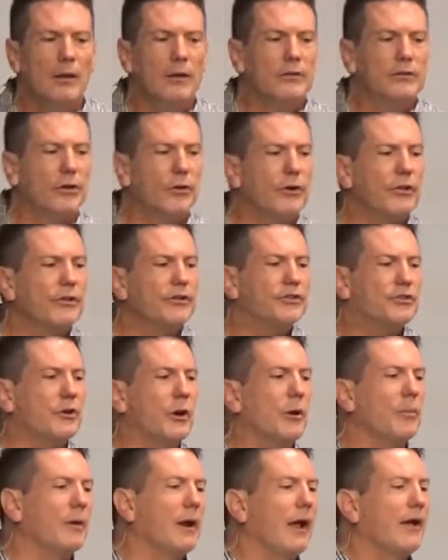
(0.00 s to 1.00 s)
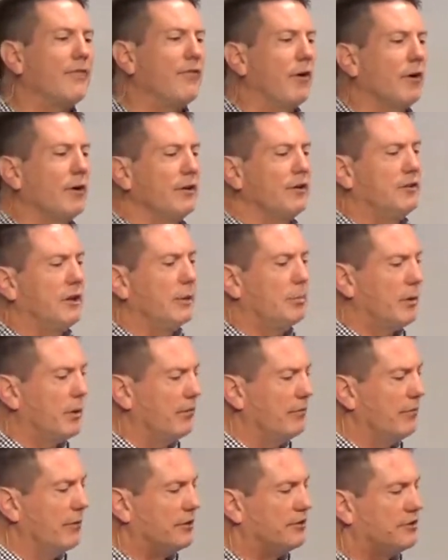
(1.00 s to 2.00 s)
During the sermon, I felt a deep
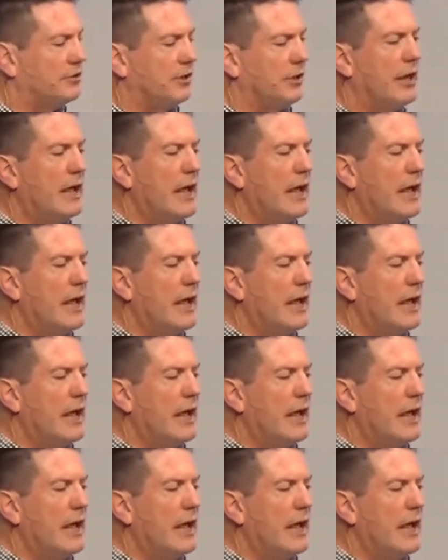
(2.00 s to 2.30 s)
conviction